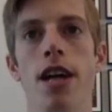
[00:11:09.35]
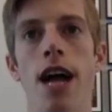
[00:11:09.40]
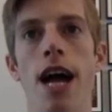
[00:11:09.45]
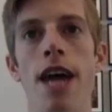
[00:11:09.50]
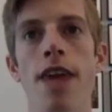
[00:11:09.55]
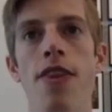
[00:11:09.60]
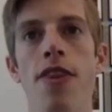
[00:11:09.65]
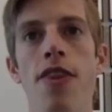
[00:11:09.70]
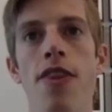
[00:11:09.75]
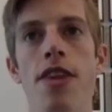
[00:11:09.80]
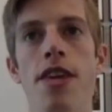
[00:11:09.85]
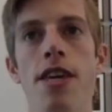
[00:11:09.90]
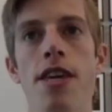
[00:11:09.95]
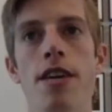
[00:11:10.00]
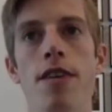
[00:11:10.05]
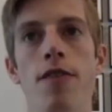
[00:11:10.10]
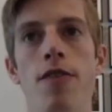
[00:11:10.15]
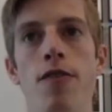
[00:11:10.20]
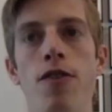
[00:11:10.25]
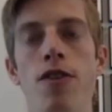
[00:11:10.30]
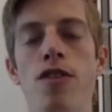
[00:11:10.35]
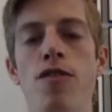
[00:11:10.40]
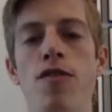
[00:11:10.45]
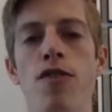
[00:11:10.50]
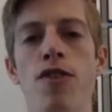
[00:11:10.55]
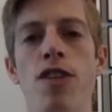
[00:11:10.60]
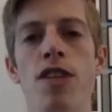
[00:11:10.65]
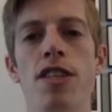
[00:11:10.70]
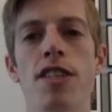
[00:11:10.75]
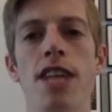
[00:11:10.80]
I think
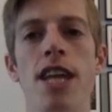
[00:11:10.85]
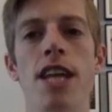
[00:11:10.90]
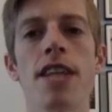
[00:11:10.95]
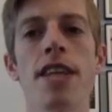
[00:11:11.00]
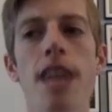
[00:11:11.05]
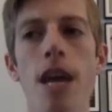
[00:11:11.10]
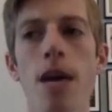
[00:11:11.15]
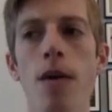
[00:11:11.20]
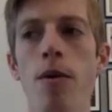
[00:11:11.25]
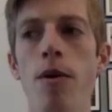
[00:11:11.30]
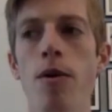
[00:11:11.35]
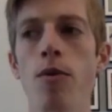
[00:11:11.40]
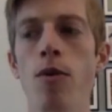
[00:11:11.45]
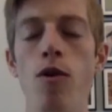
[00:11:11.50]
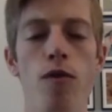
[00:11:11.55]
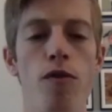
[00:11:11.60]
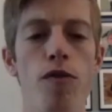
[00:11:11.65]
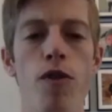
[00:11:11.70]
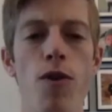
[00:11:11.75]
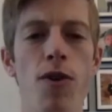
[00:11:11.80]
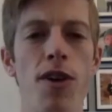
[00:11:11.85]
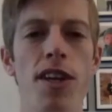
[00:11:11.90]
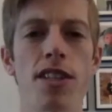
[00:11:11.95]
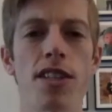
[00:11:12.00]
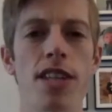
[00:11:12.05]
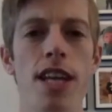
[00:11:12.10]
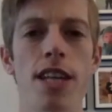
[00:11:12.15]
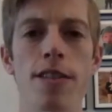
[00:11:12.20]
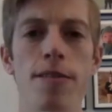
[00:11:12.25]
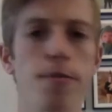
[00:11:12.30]
for the 10K, we won't
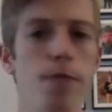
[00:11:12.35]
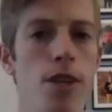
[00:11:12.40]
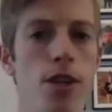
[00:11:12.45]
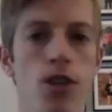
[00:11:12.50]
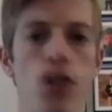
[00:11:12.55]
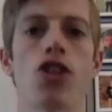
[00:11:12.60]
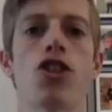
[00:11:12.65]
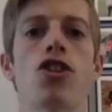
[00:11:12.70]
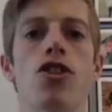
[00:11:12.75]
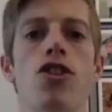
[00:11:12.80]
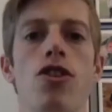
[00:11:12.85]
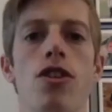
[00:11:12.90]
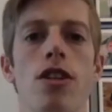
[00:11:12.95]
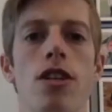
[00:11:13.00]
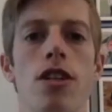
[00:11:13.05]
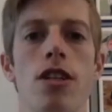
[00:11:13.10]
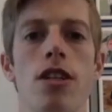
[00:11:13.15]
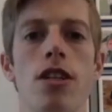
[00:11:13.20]
focus as much